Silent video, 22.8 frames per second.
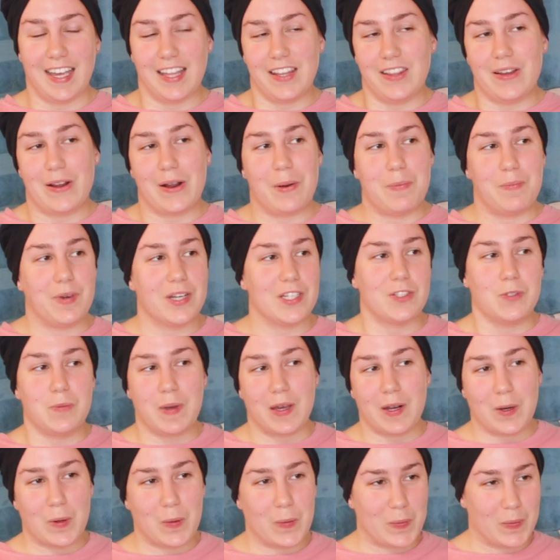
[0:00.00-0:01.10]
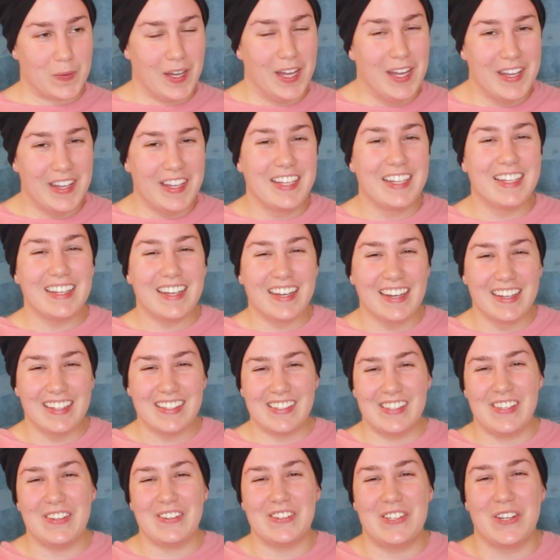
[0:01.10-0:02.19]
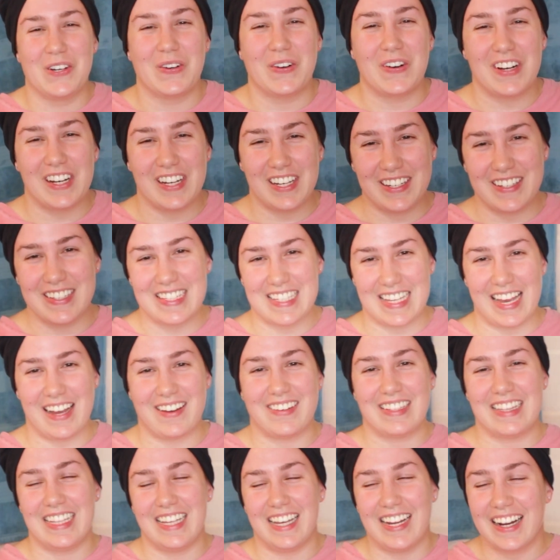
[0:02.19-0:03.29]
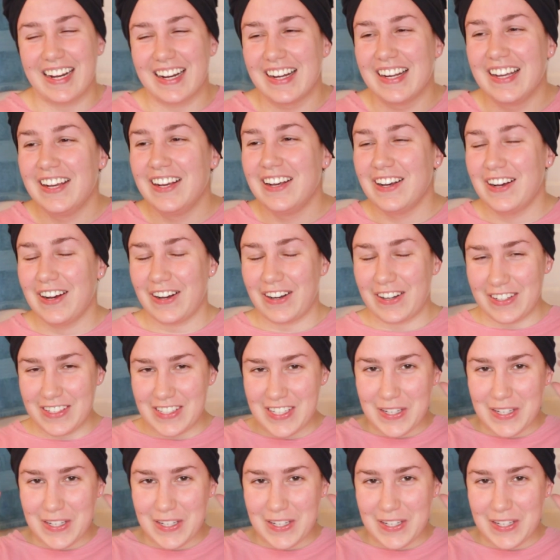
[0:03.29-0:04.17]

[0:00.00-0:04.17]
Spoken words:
and there are much better tutorials out there on